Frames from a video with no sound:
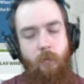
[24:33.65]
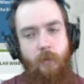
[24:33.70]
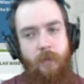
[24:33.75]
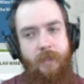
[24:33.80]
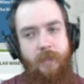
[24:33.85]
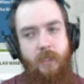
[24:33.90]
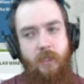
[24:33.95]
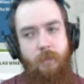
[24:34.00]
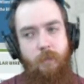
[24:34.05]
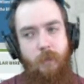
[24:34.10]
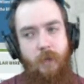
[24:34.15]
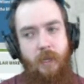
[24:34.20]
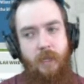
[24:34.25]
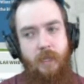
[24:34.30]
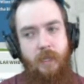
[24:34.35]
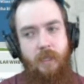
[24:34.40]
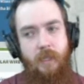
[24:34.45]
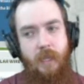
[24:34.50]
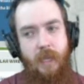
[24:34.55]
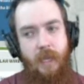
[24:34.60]
really just
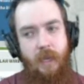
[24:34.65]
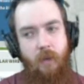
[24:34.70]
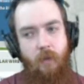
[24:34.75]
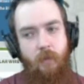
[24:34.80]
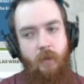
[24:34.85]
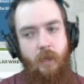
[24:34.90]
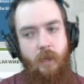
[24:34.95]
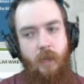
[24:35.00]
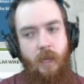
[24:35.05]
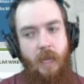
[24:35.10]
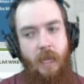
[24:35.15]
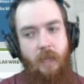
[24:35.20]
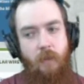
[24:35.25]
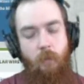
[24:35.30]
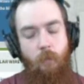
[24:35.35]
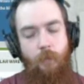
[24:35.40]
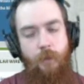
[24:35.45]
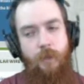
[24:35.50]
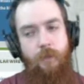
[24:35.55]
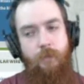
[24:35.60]
breaking down and
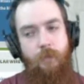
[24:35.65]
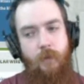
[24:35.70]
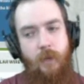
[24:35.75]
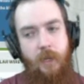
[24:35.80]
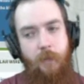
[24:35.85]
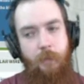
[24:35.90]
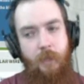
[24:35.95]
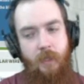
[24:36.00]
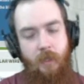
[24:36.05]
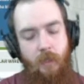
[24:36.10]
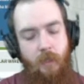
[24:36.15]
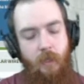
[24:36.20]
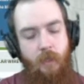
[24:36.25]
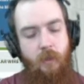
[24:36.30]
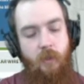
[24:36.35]
reframing